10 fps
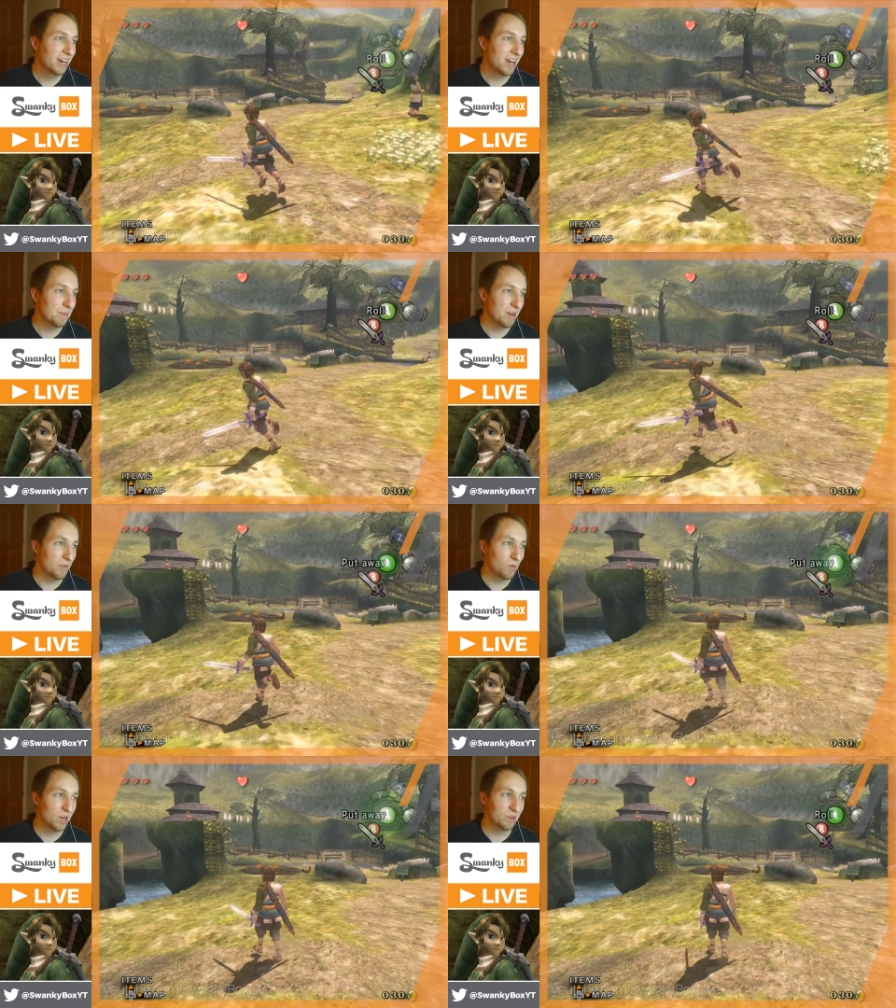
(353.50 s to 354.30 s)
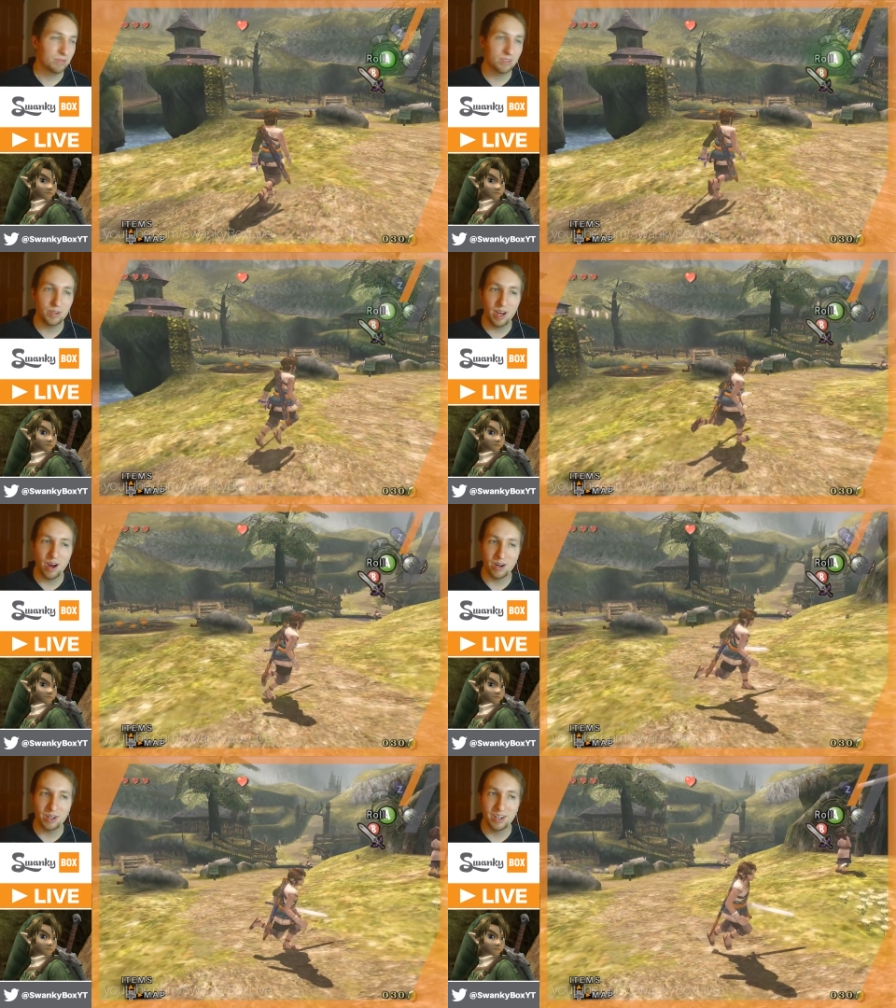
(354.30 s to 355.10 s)
I have a weird floating
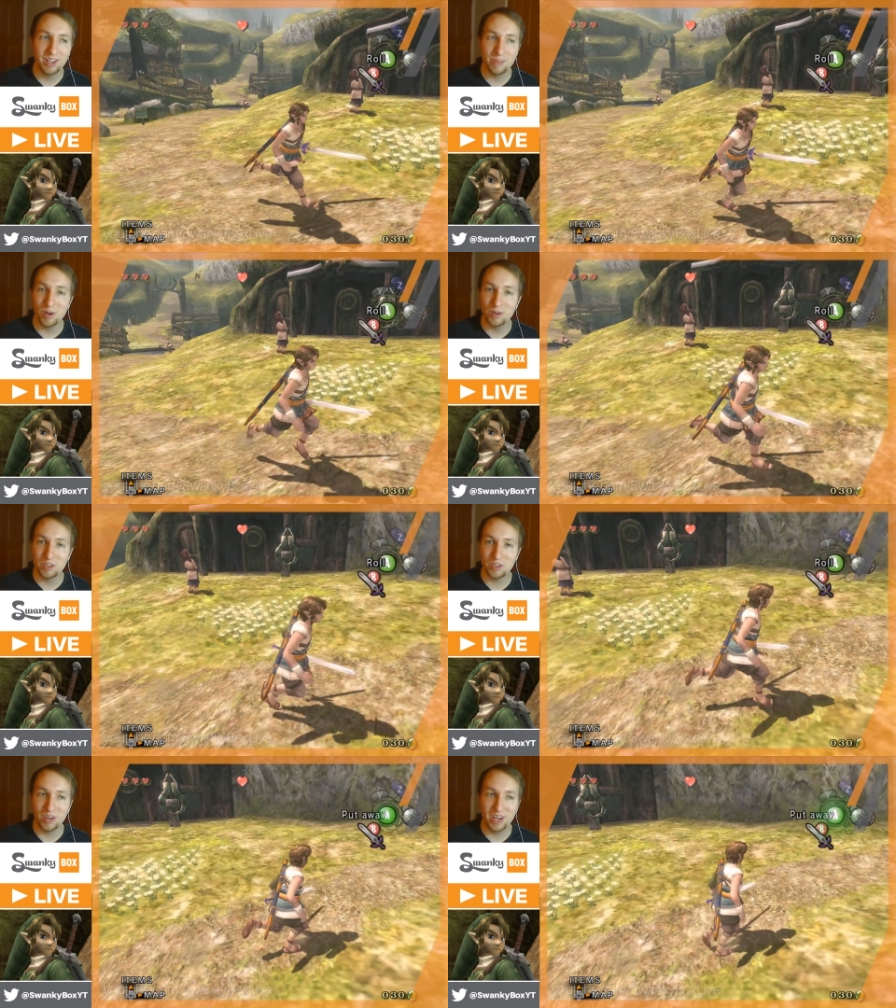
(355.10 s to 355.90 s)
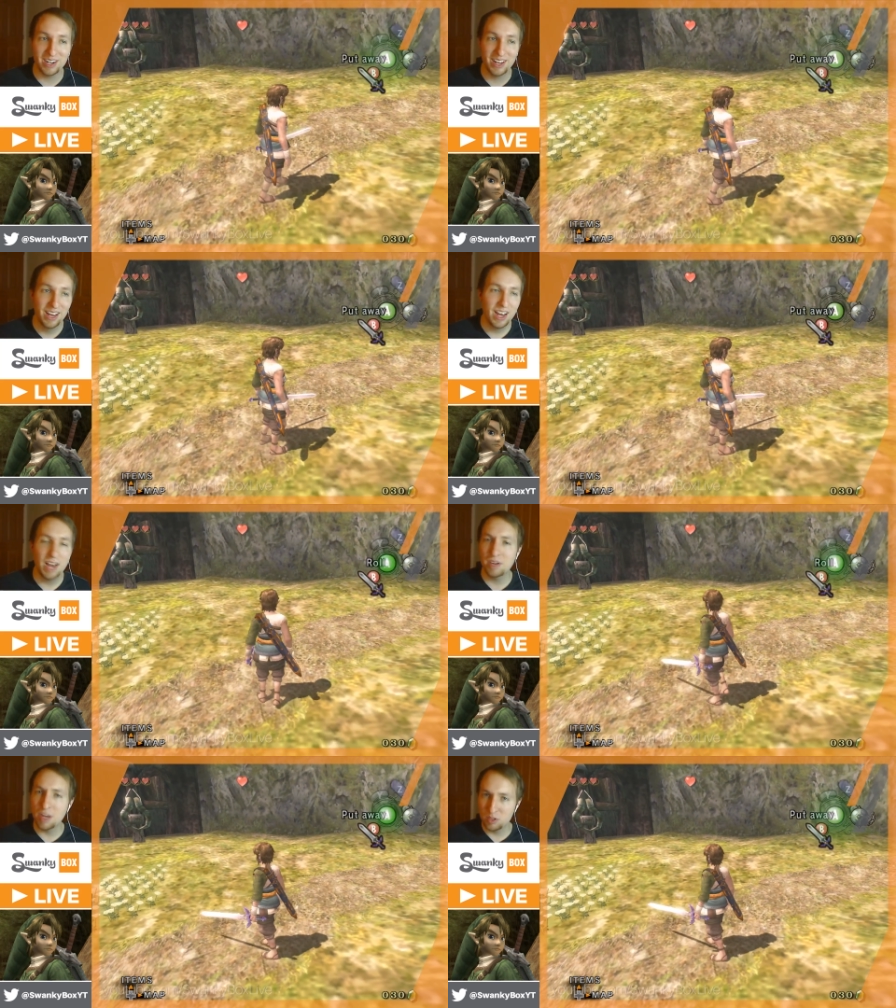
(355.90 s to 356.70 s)
heart in the middle of the screen.
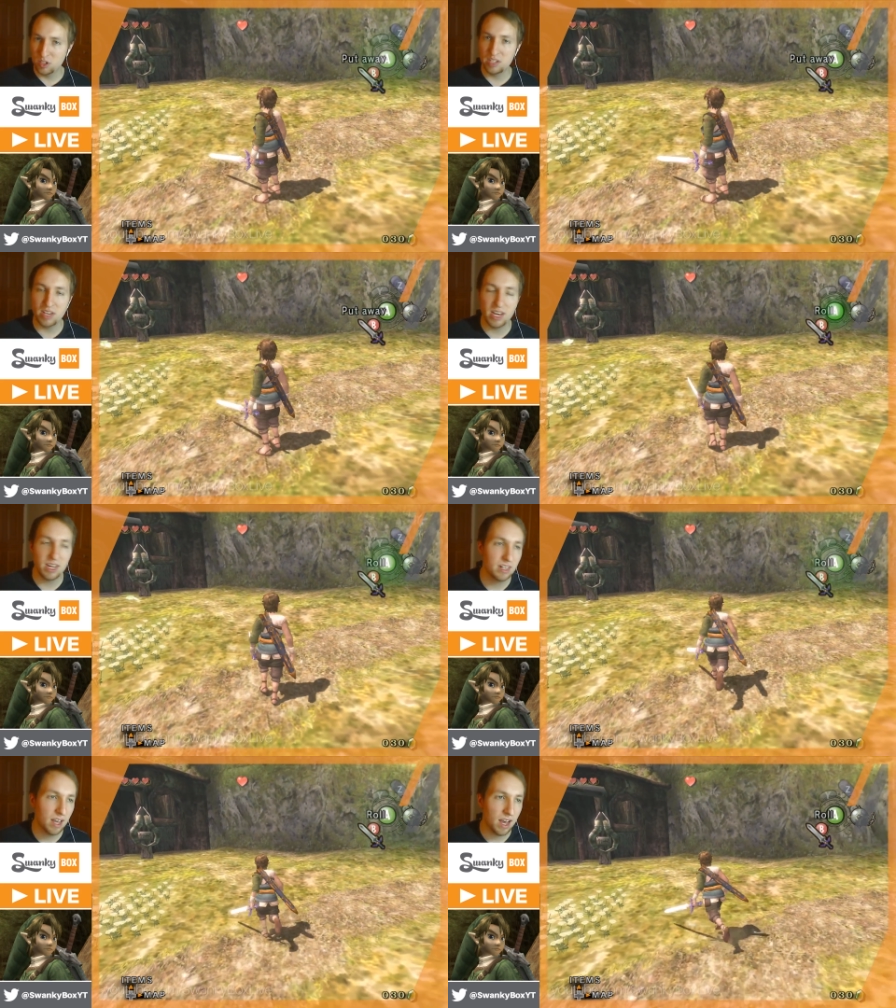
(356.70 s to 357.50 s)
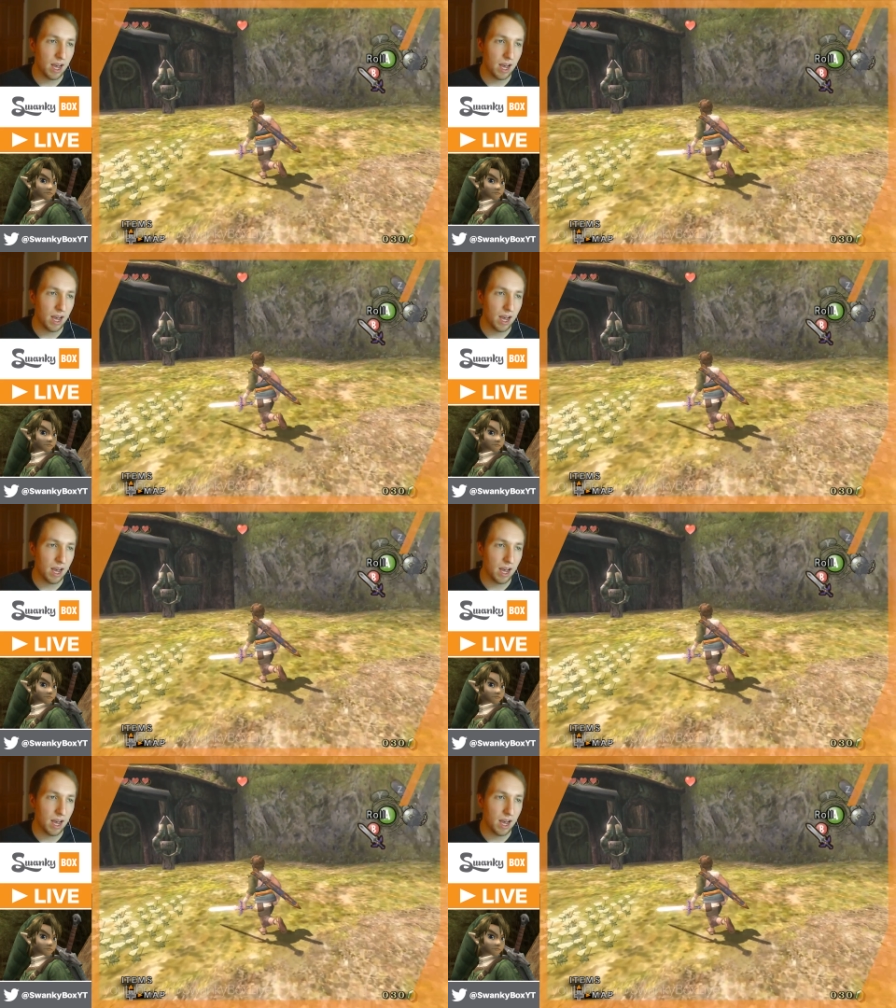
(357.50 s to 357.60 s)
I have a couple cheats on.